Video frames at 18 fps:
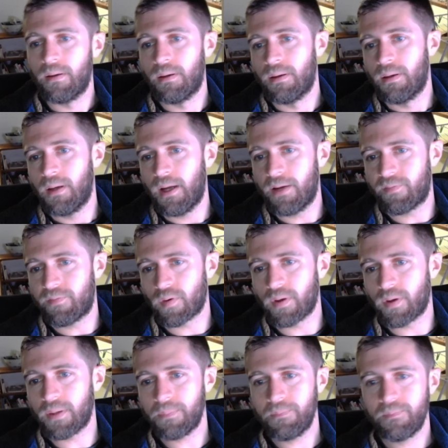Hey
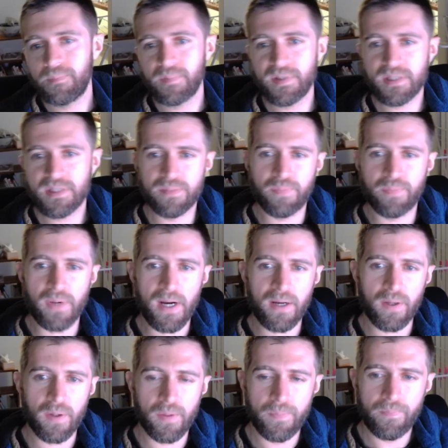everyone, this is
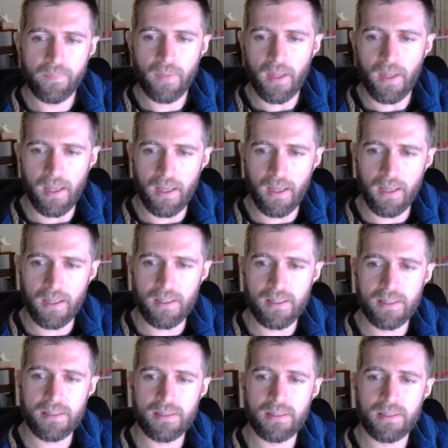Brano,
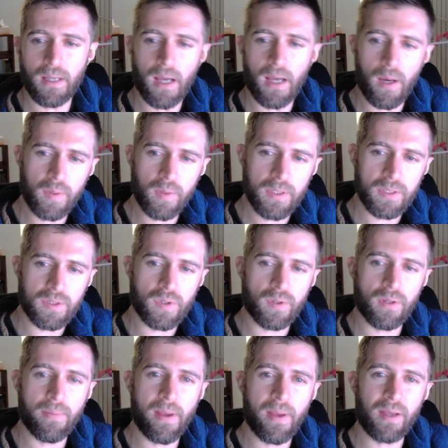and I want to
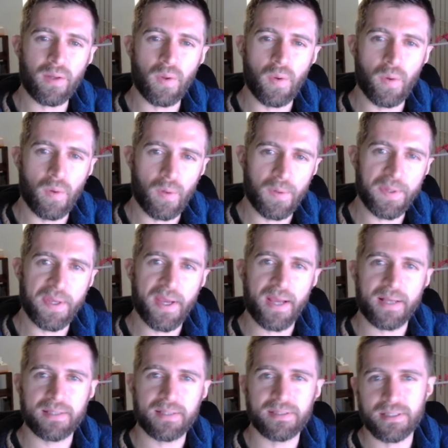talk about early
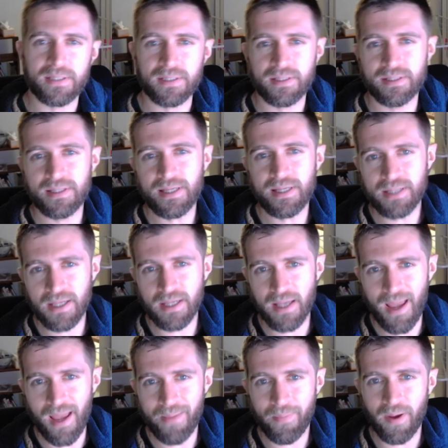access because as a
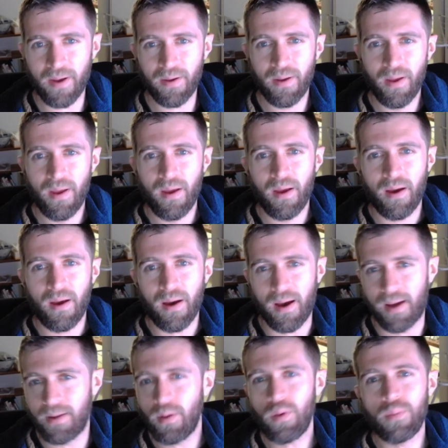gamer,
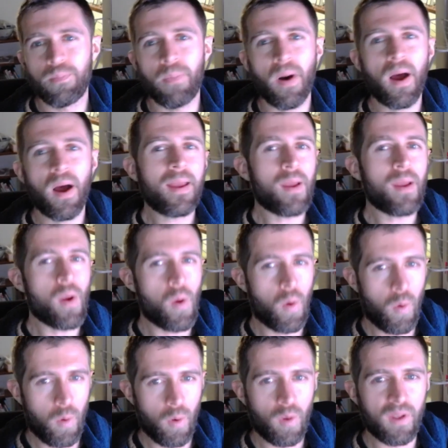I don't buy
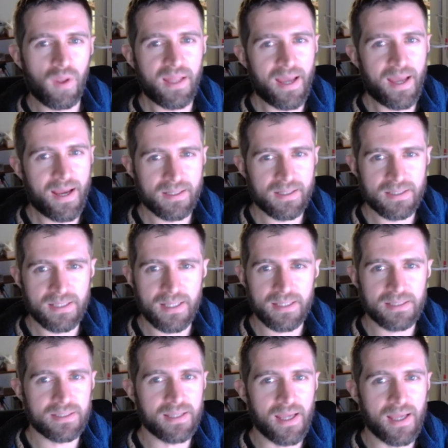early
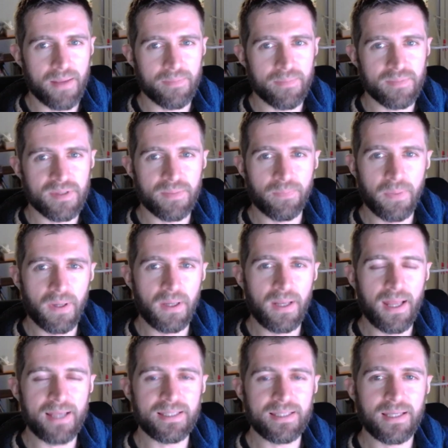access games,
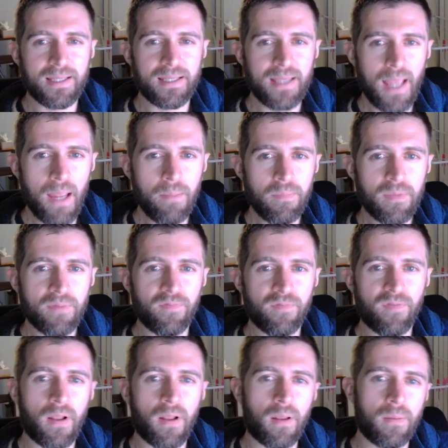but as a game
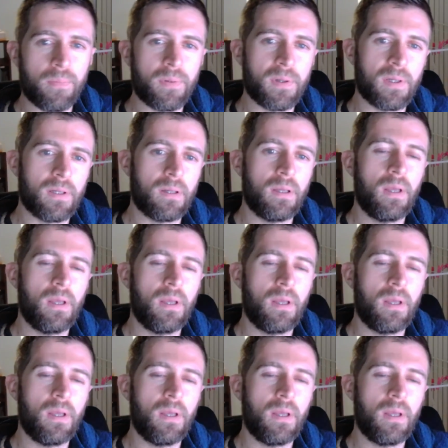developer,